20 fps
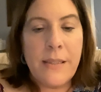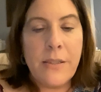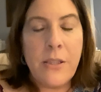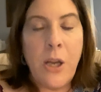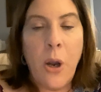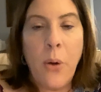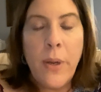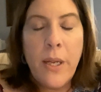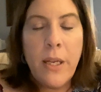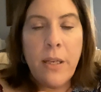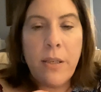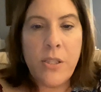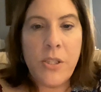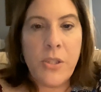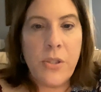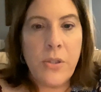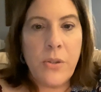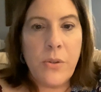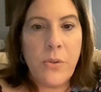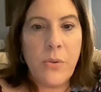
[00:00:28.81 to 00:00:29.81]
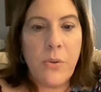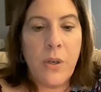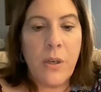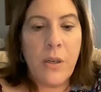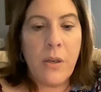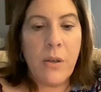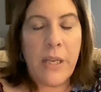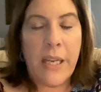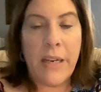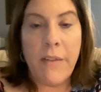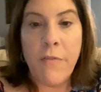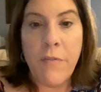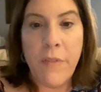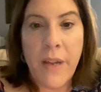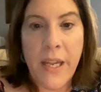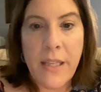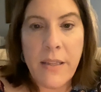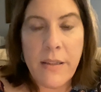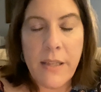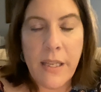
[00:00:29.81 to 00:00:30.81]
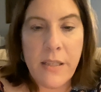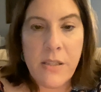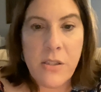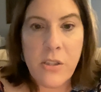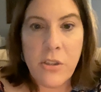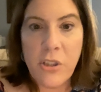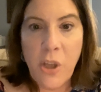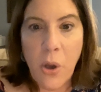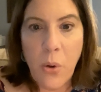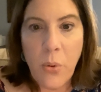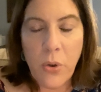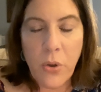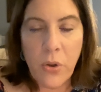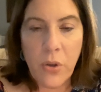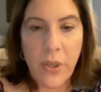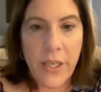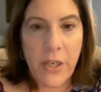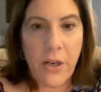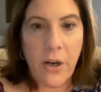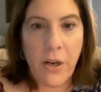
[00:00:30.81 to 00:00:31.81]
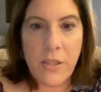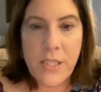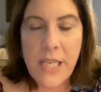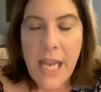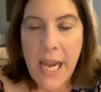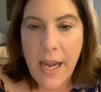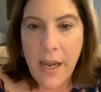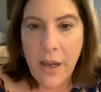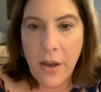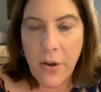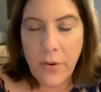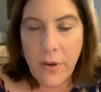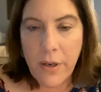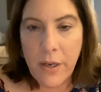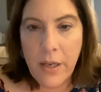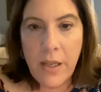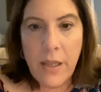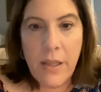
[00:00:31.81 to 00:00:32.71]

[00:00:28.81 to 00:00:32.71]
going to an event that is local in our town